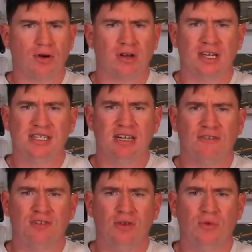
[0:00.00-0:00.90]

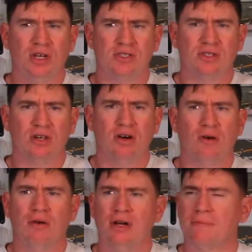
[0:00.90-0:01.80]
Darlington a few weeks
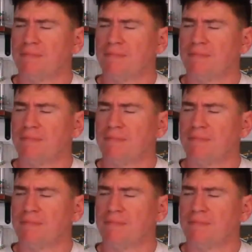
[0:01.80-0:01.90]
ago.